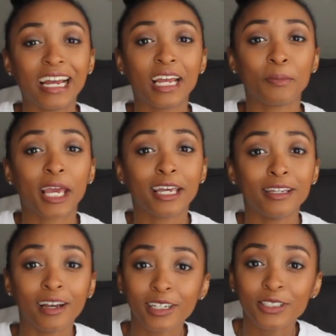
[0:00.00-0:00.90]
I'm
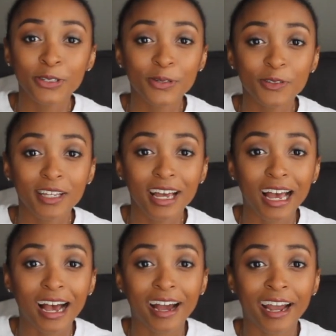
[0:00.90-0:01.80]
a young adult,
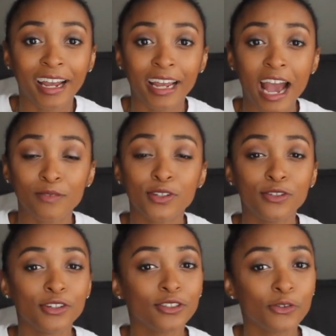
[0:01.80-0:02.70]
I have
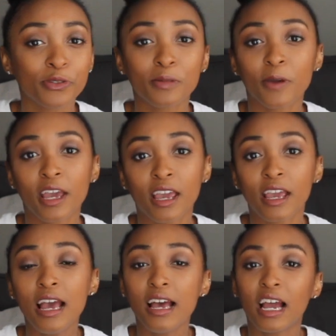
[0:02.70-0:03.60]
student loans to pay,